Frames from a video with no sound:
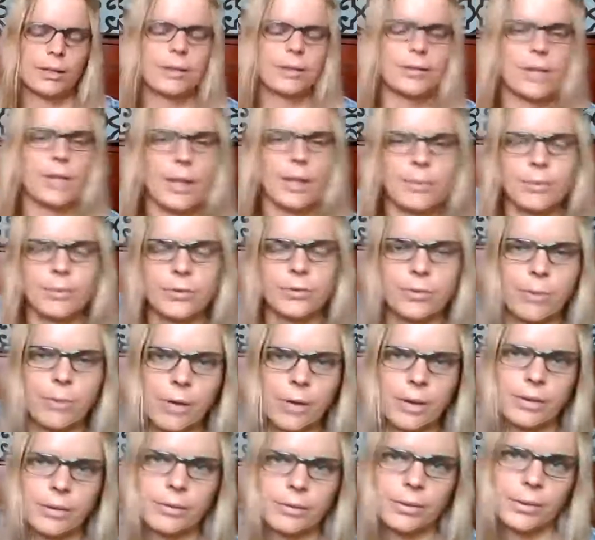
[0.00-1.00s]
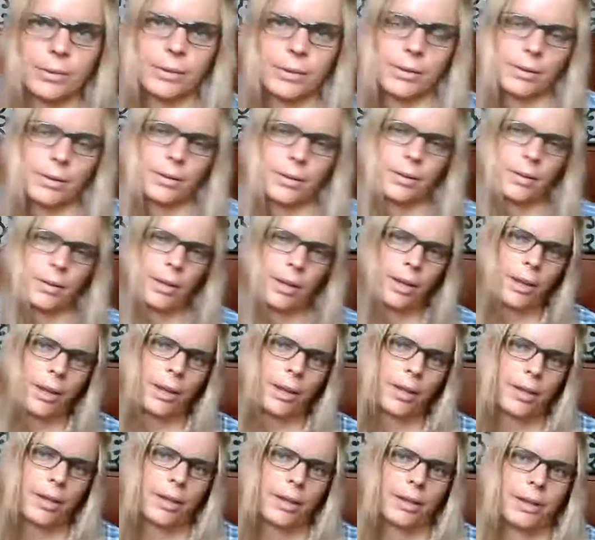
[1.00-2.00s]
Chapter 12.
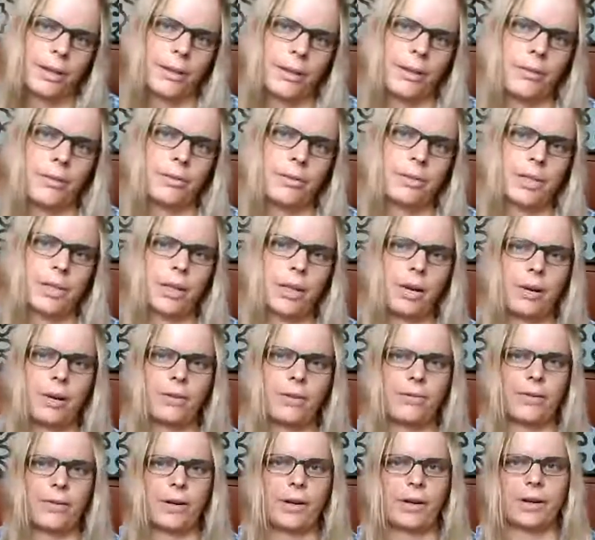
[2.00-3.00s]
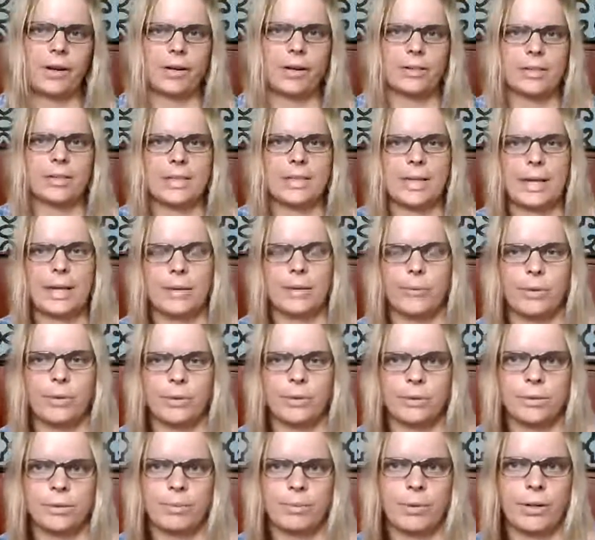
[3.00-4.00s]
There was a car fire outside
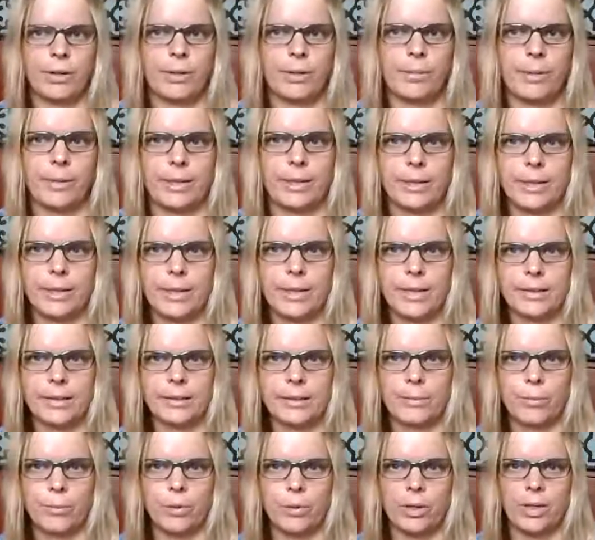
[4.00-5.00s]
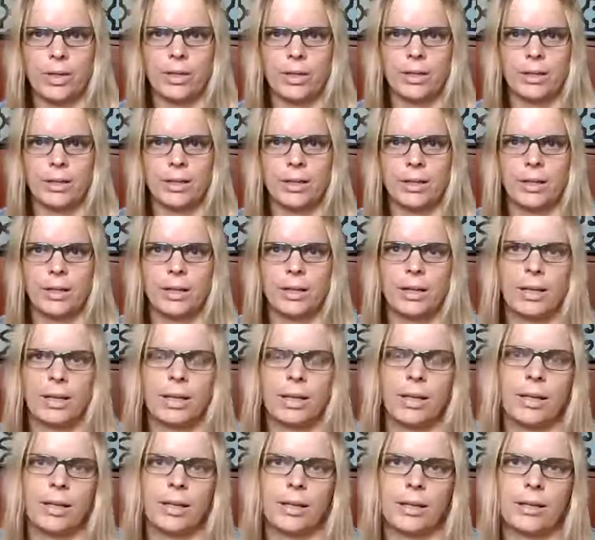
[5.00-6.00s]
Will's apartment the next morning,
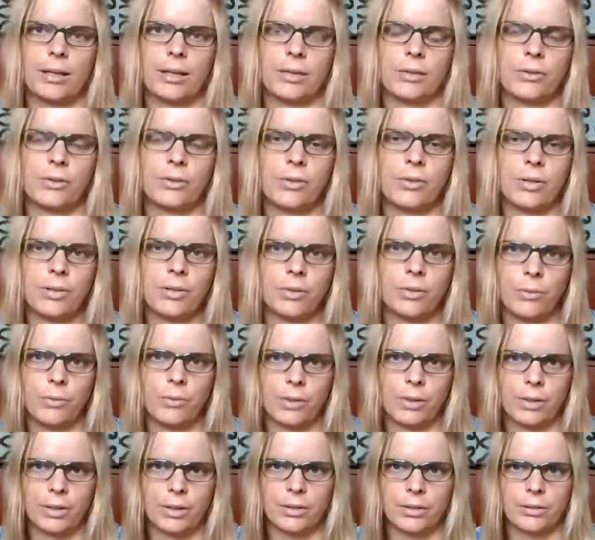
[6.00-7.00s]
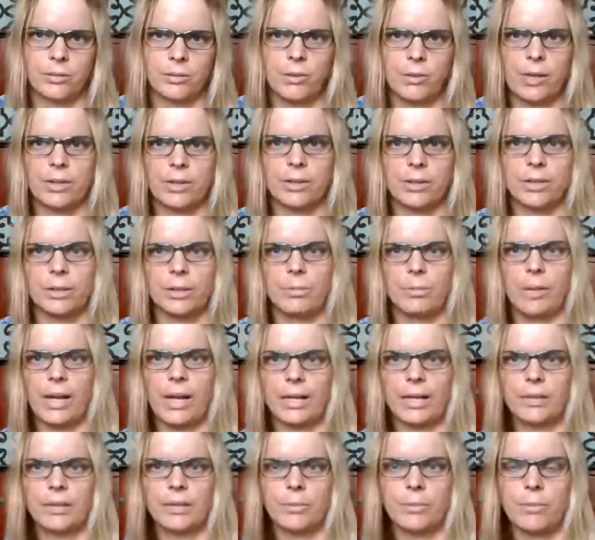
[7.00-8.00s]
and construction workers watched the
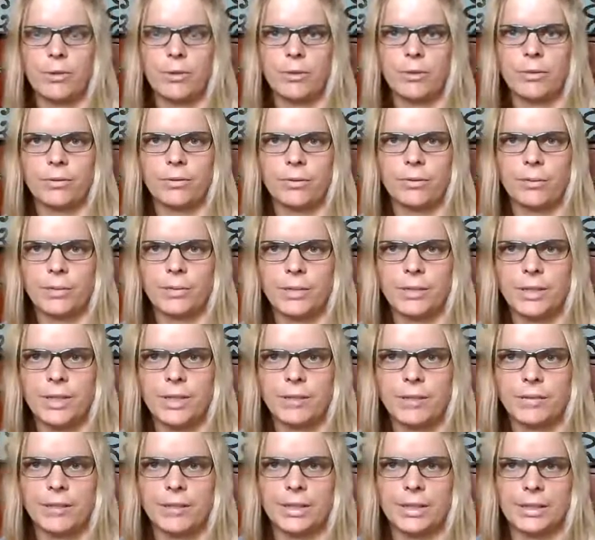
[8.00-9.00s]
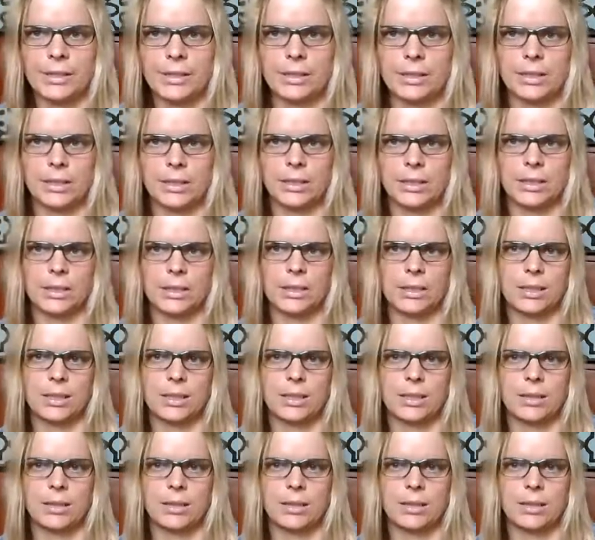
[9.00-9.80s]
black smoke from a safe distance.